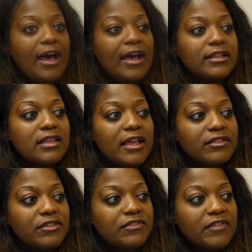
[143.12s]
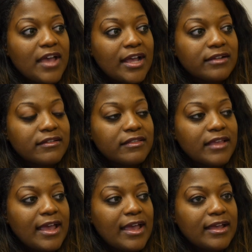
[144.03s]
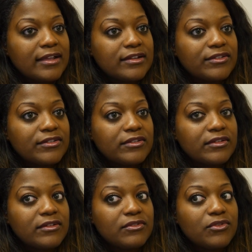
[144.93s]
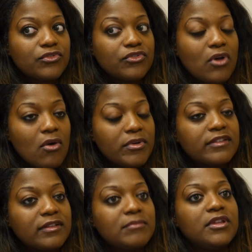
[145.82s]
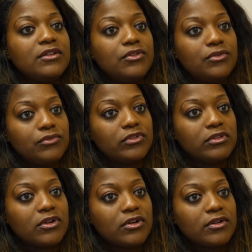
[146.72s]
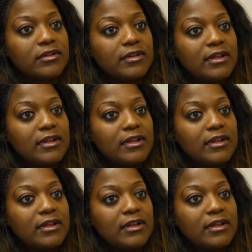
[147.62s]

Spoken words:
I like the fact that there's always something new to learn.